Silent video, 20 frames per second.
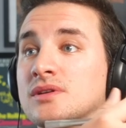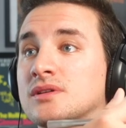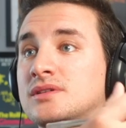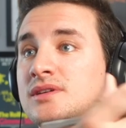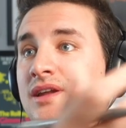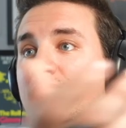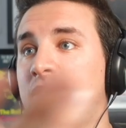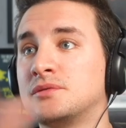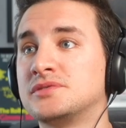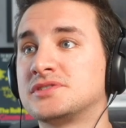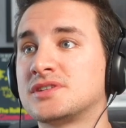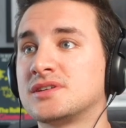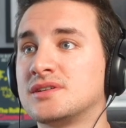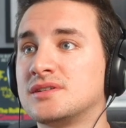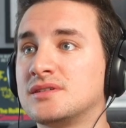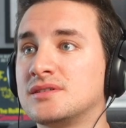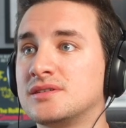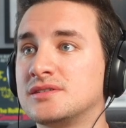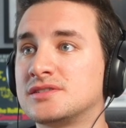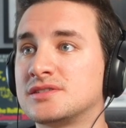you know, as
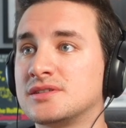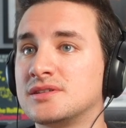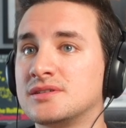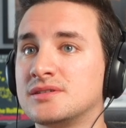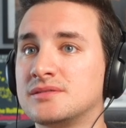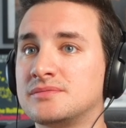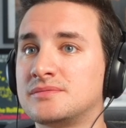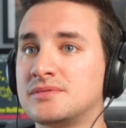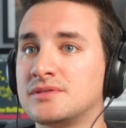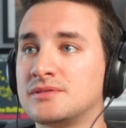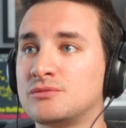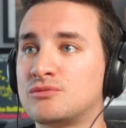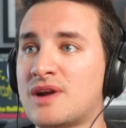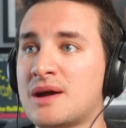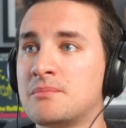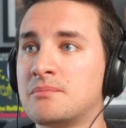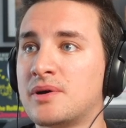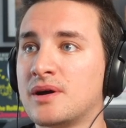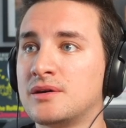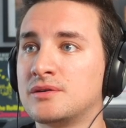a as a
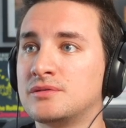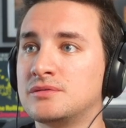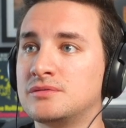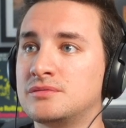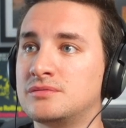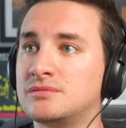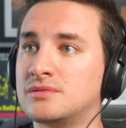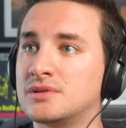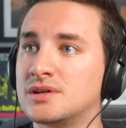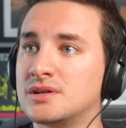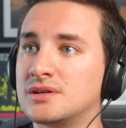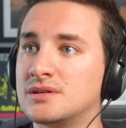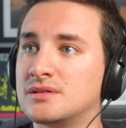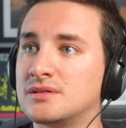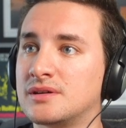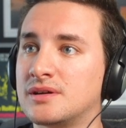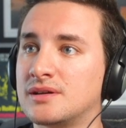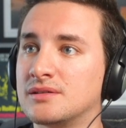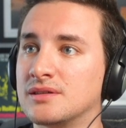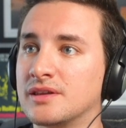Rambo uh,
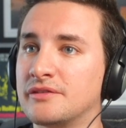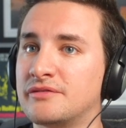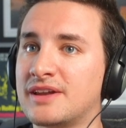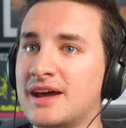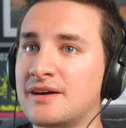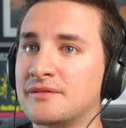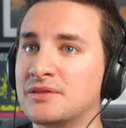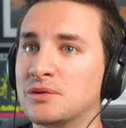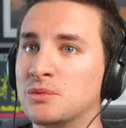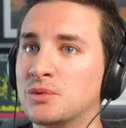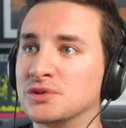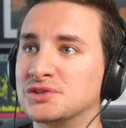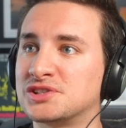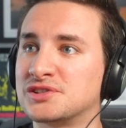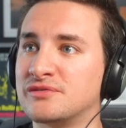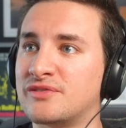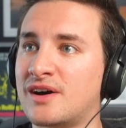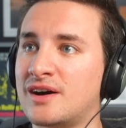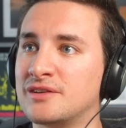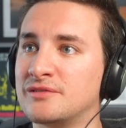living out in the woods
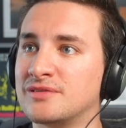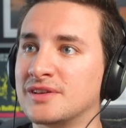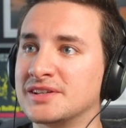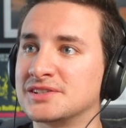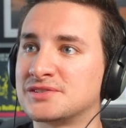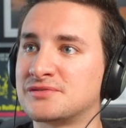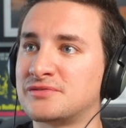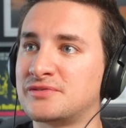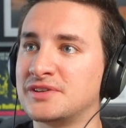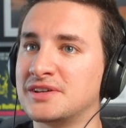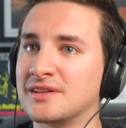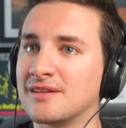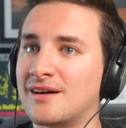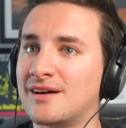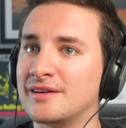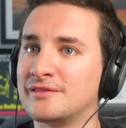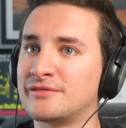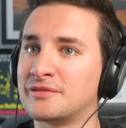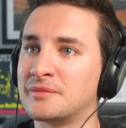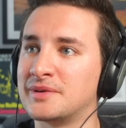survivalist for your
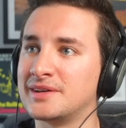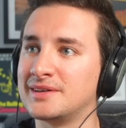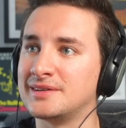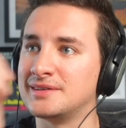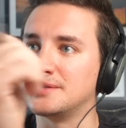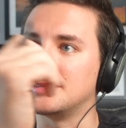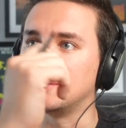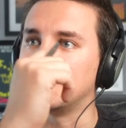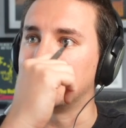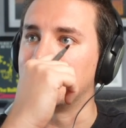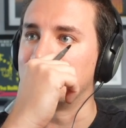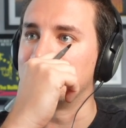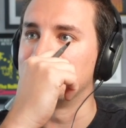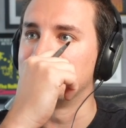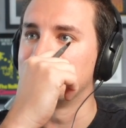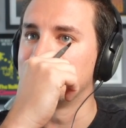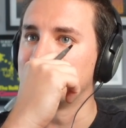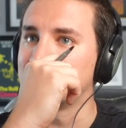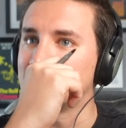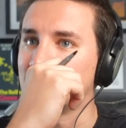life, I mean, you know,
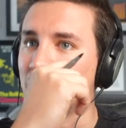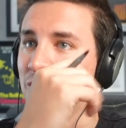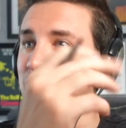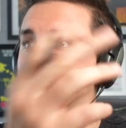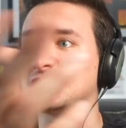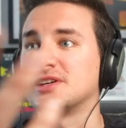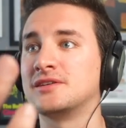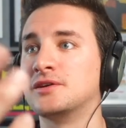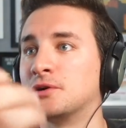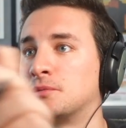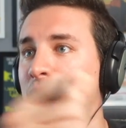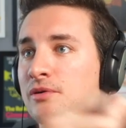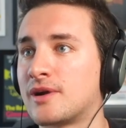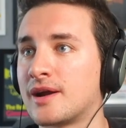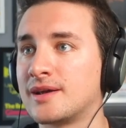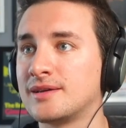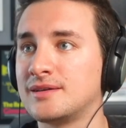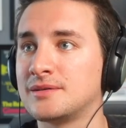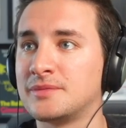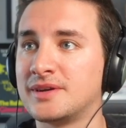hunting your
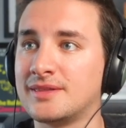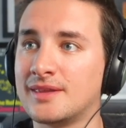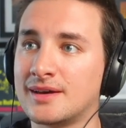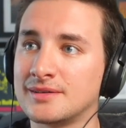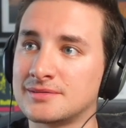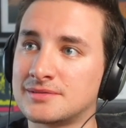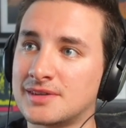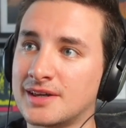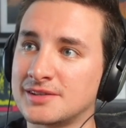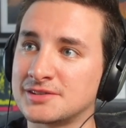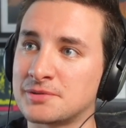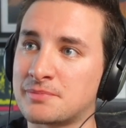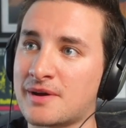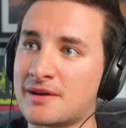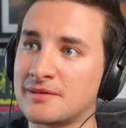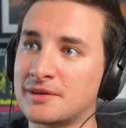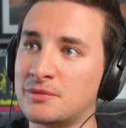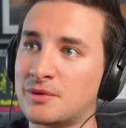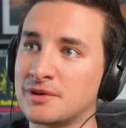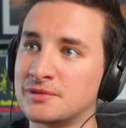prey. I mean, that that's
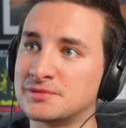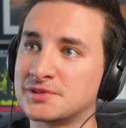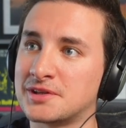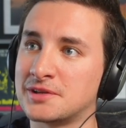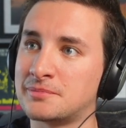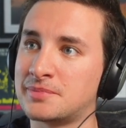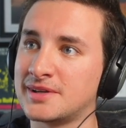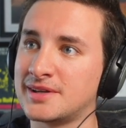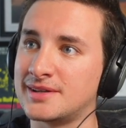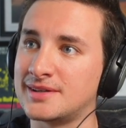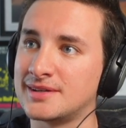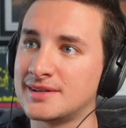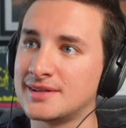apparently what it was going to be.